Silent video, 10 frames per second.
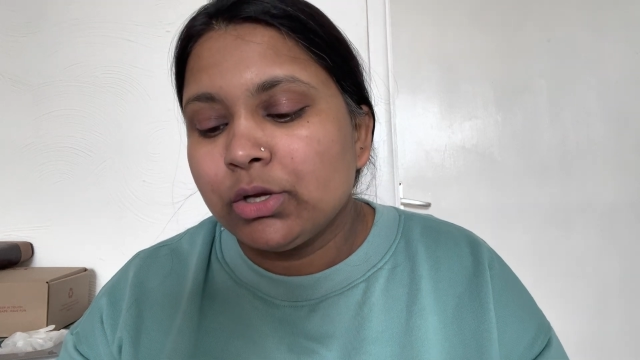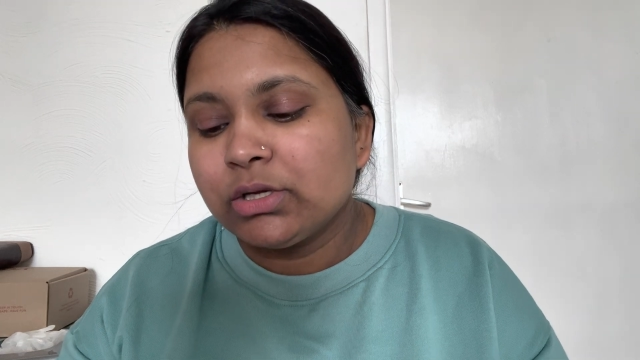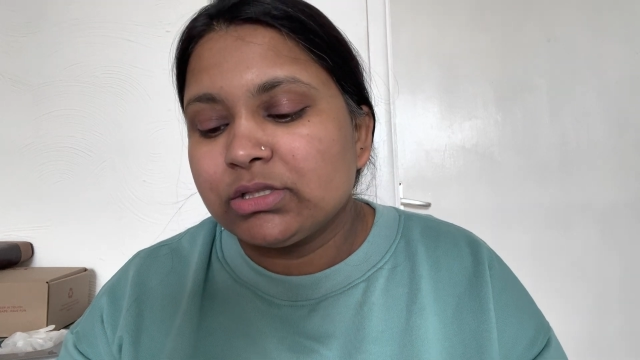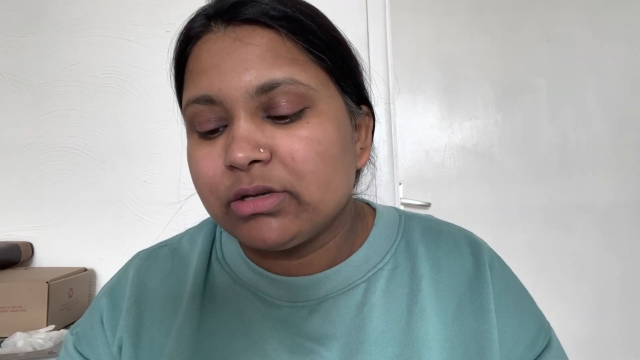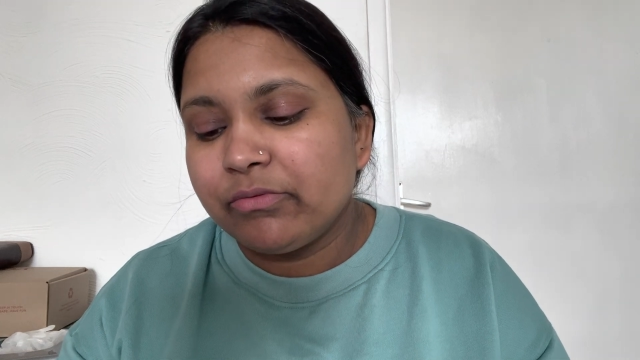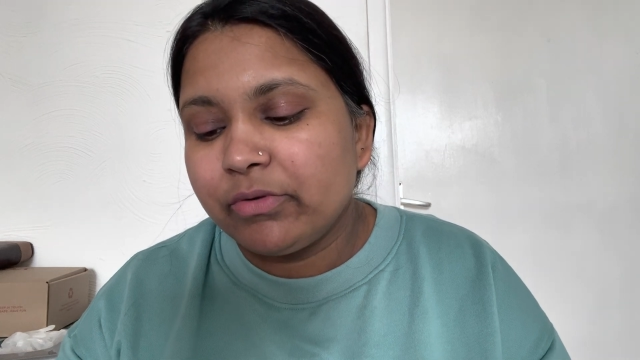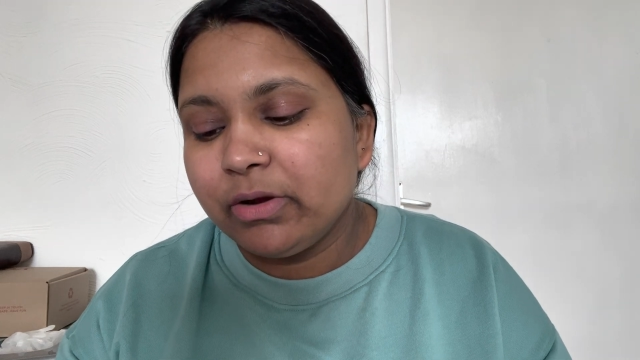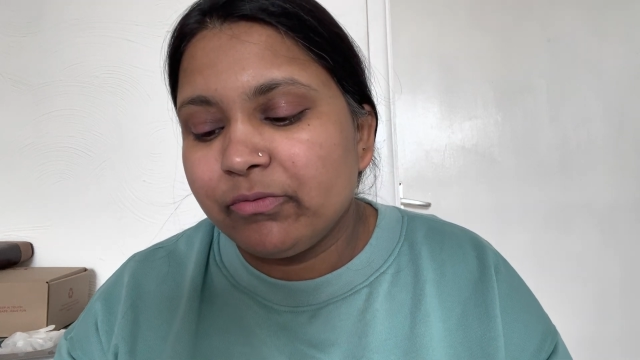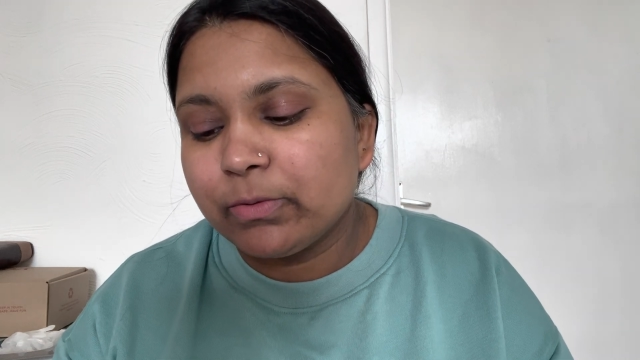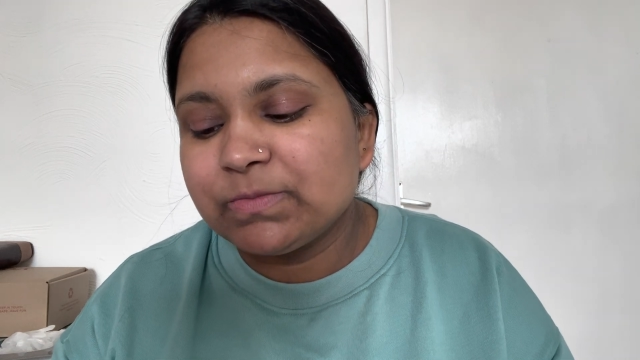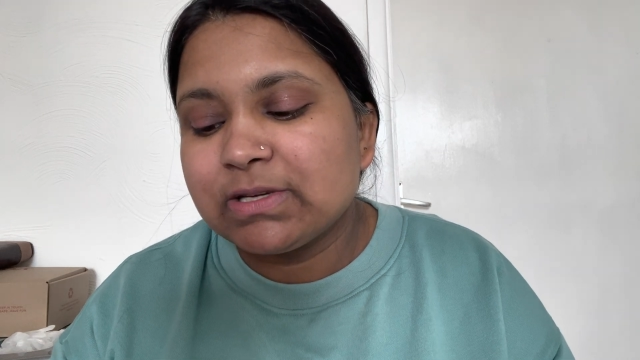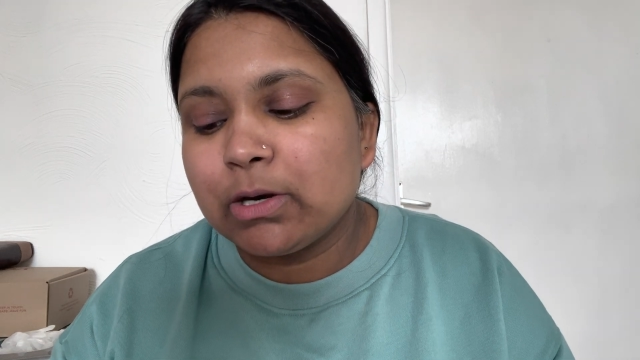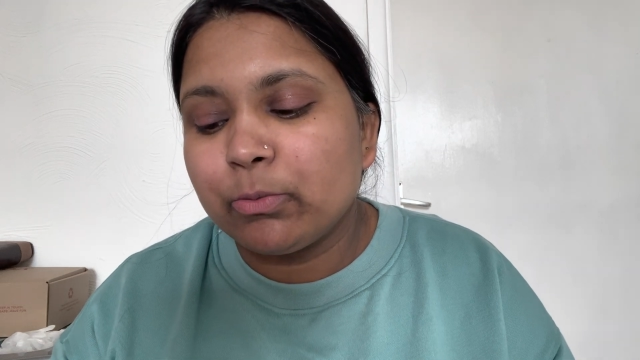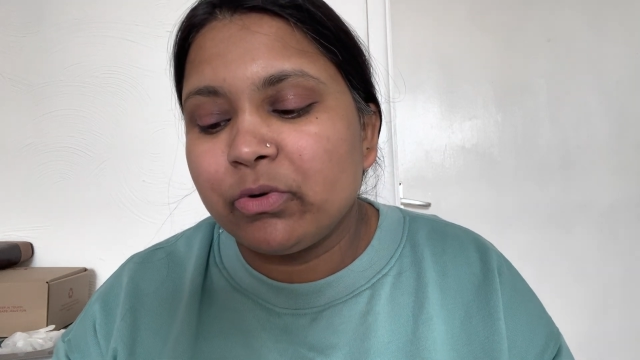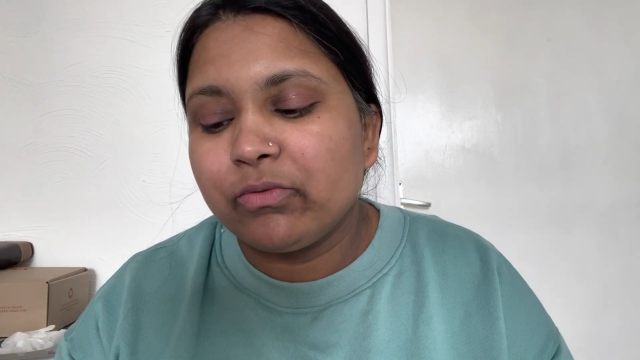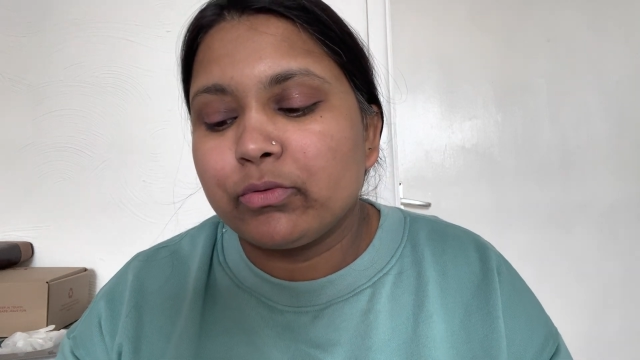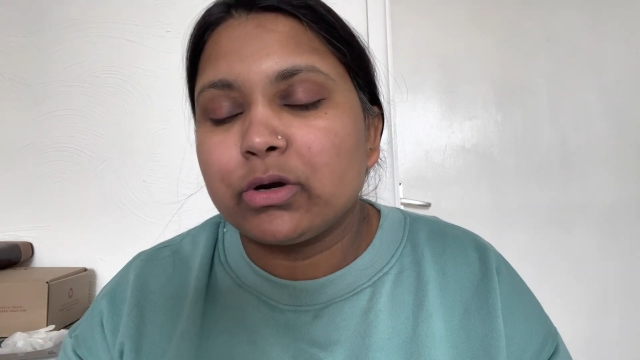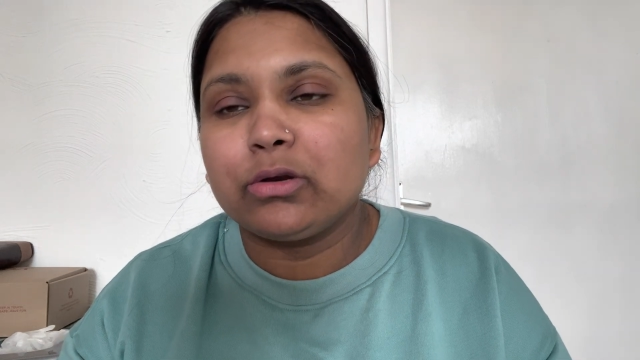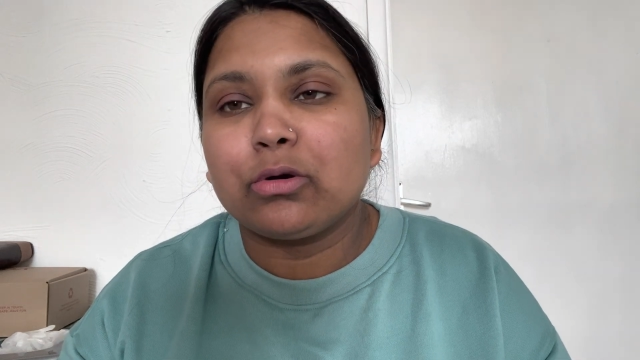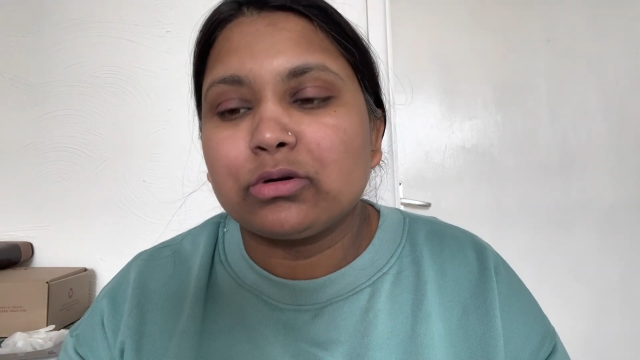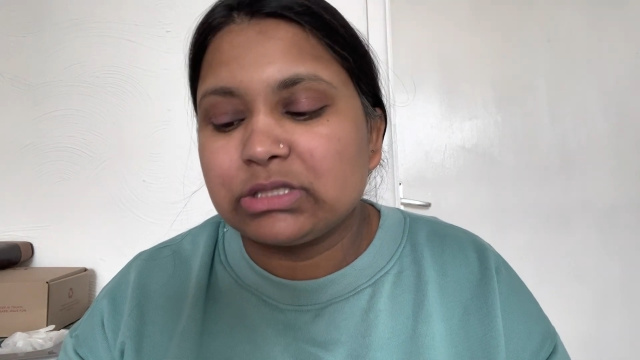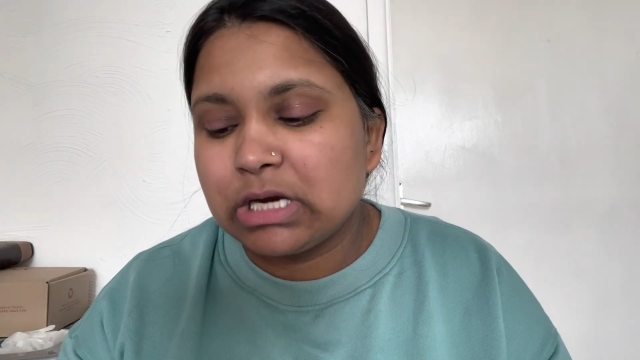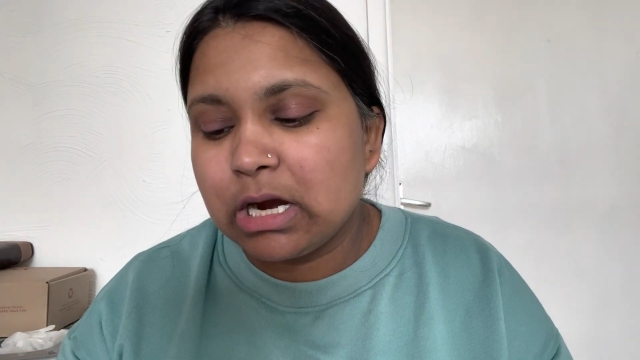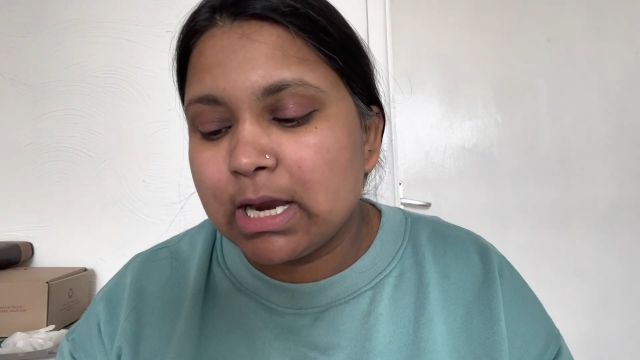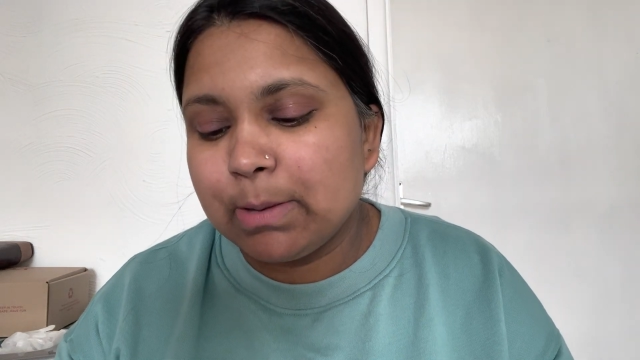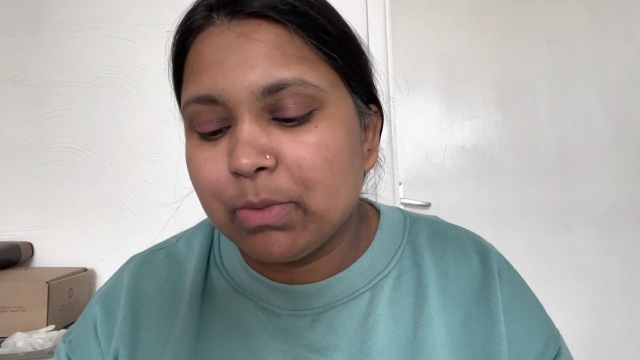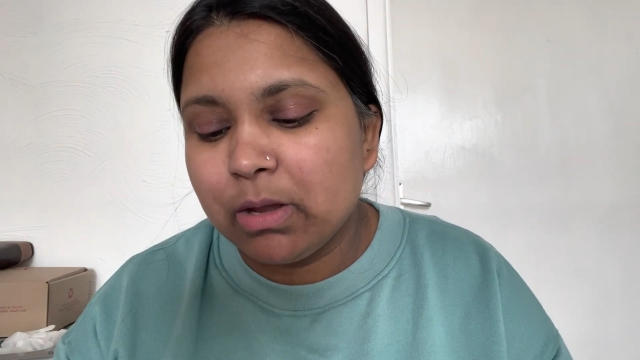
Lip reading: Suffering from scurvy for a long time